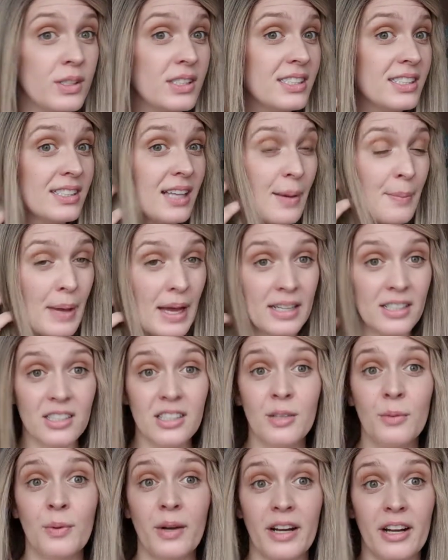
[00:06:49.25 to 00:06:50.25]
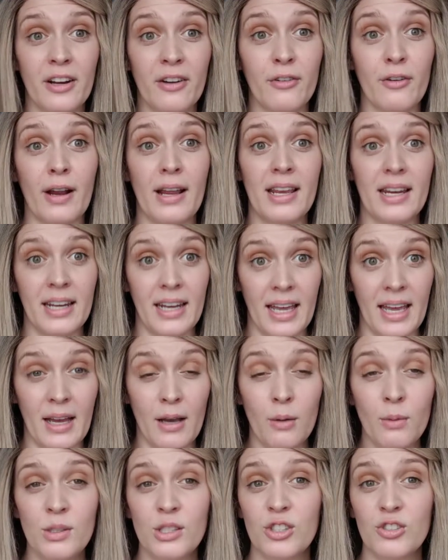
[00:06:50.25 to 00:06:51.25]
which is I'm actually wearing right
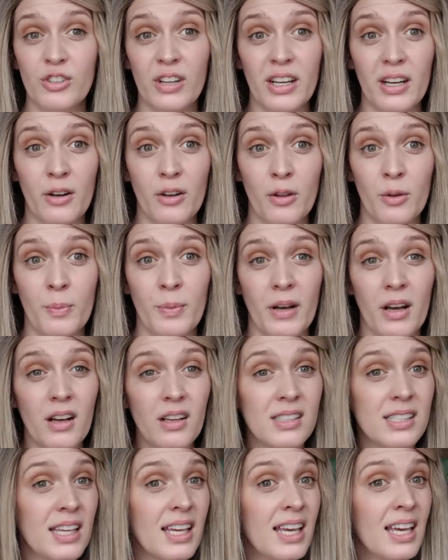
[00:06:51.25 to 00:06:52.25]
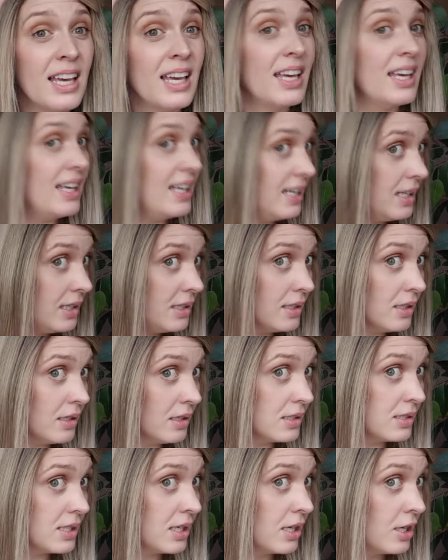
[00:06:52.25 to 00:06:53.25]
now, straight out of the box, it
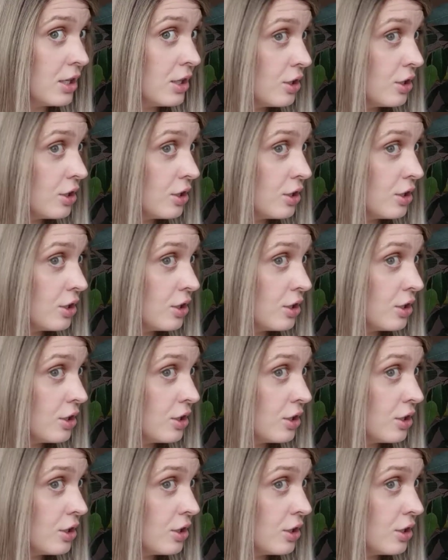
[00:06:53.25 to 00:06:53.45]
looks